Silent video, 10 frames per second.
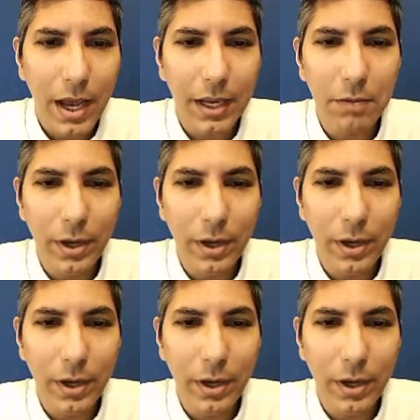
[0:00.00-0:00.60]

I get